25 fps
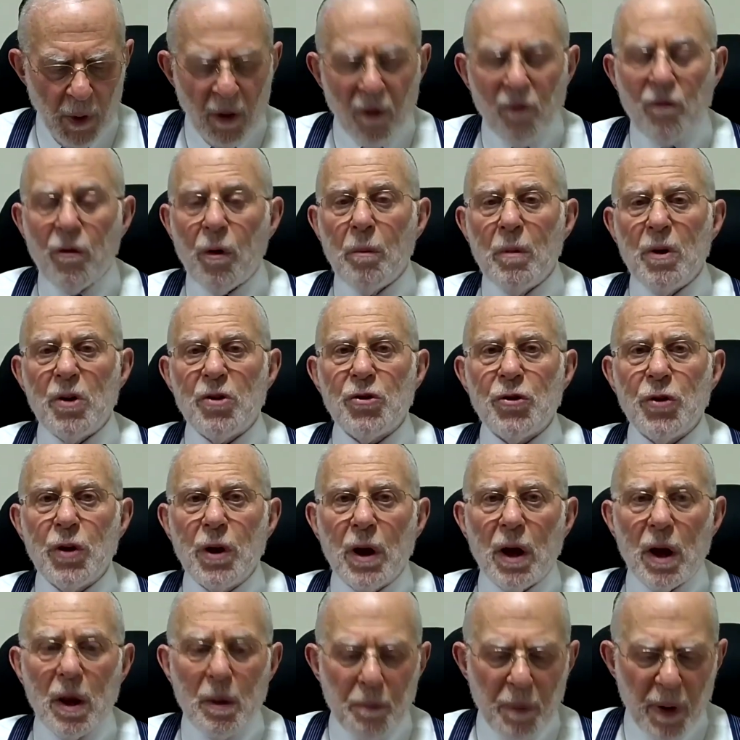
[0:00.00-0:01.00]
for
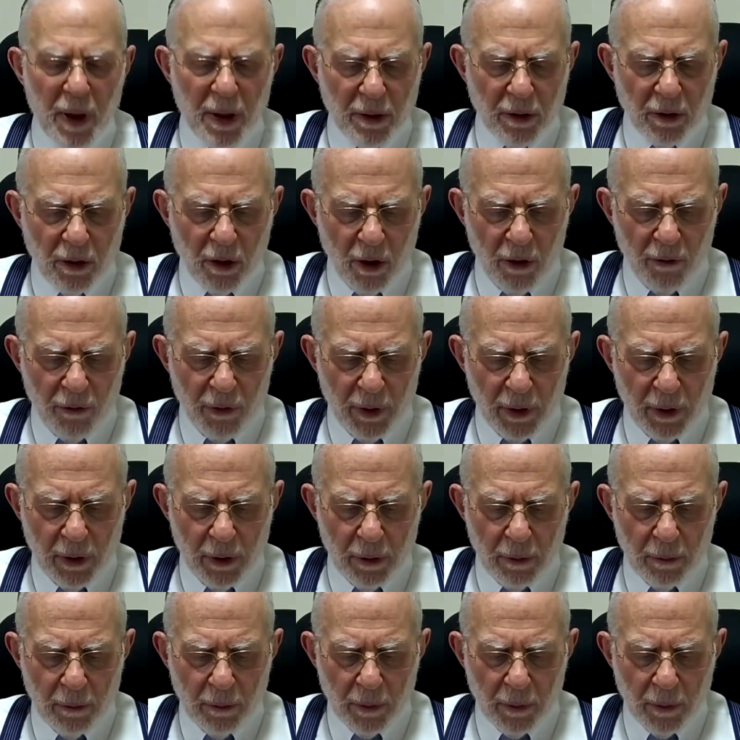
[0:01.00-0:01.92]
Moshiach ben David.